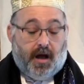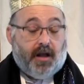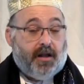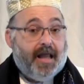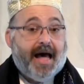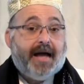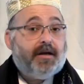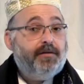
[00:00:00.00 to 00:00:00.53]
A
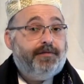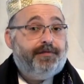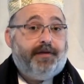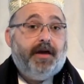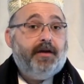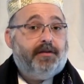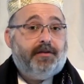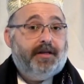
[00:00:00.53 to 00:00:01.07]
lack of
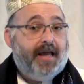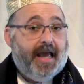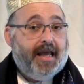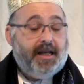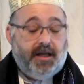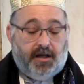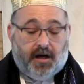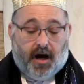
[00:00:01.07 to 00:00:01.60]
faith in
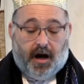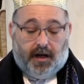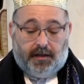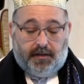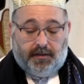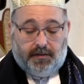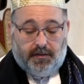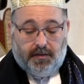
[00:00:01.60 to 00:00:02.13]
any God